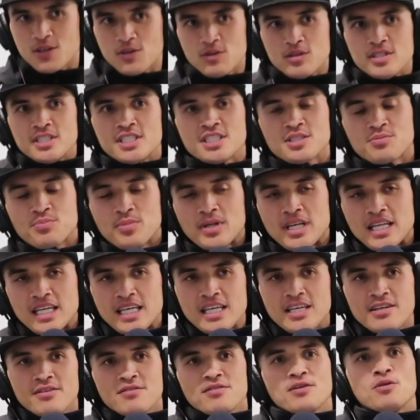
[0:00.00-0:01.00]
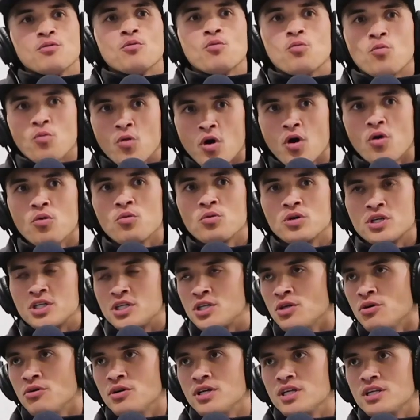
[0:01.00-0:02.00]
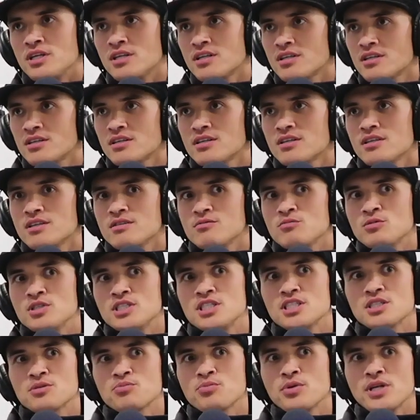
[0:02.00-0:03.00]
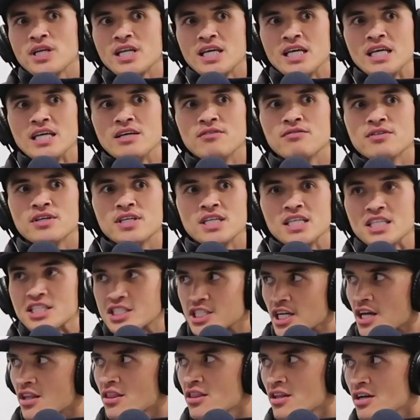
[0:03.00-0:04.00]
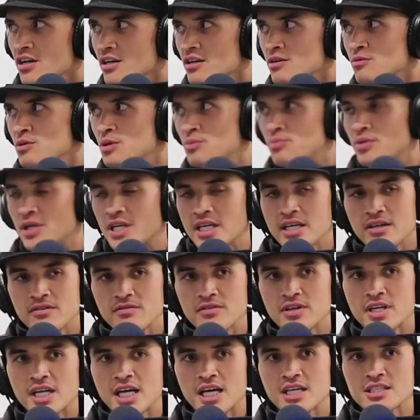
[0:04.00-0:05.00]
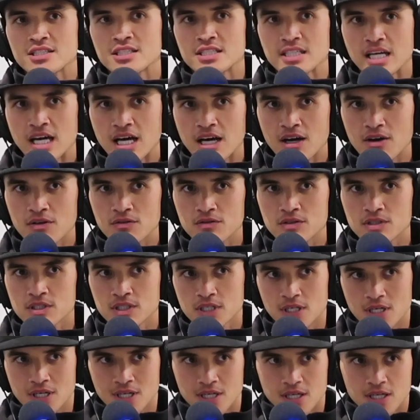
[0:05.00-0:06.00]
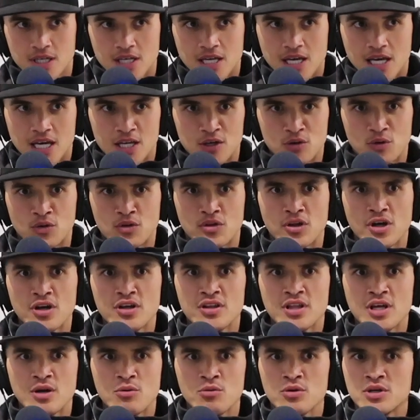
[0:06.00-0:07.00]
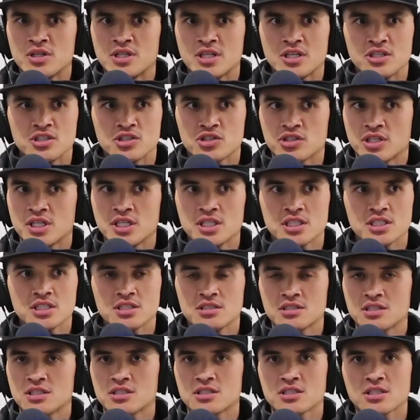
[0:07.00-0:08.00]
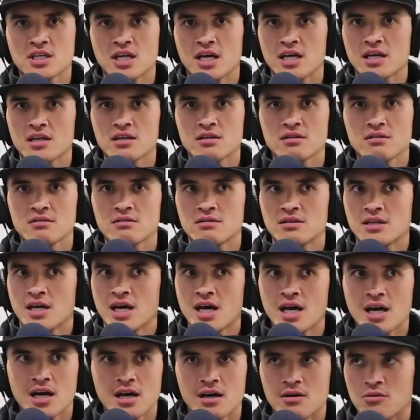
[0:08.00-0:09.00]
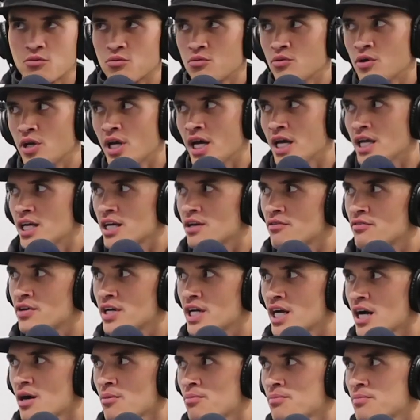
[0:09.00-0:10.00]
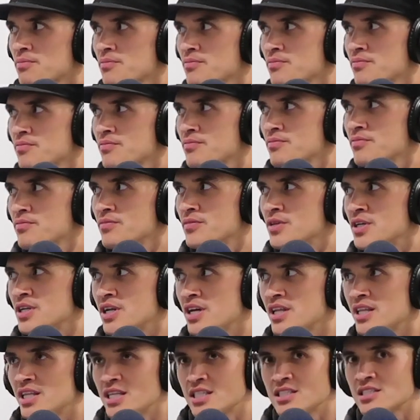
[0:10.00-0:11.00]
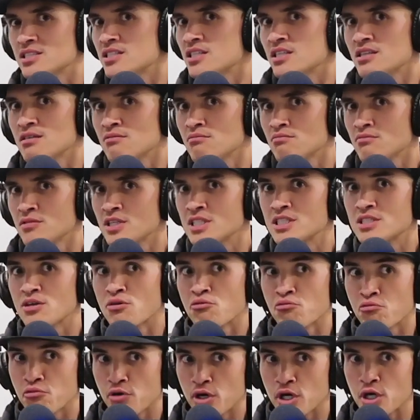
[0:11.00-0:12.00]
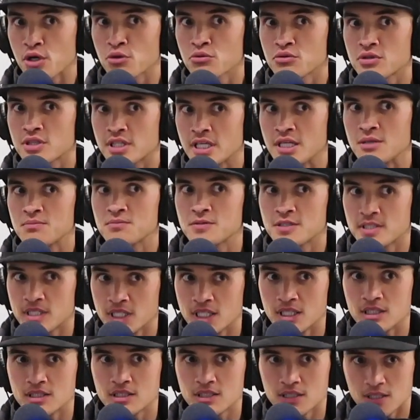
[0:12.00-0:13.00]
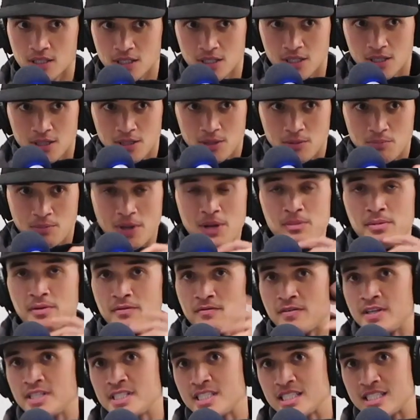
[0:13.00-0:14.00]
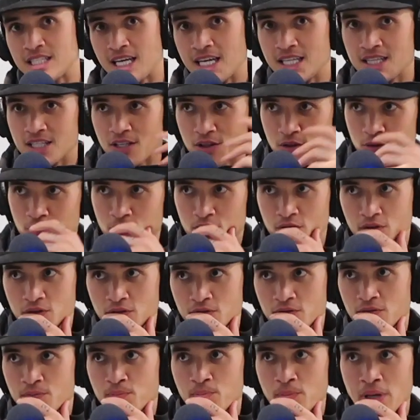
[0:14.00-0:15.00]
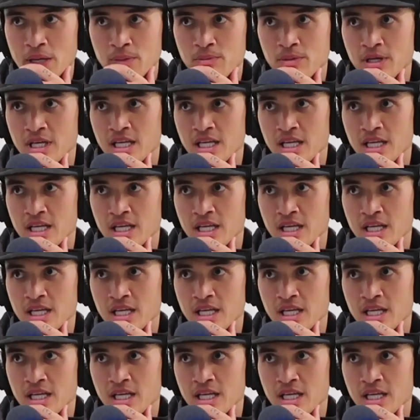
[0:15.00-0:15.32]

we just believe in what we're doing. We just believe in each other. We believe in ourselves. And although that we're in those trenches, it's nah, we ain't giving up. There's a real deep sense. Maybe I've entertained the thought of maybe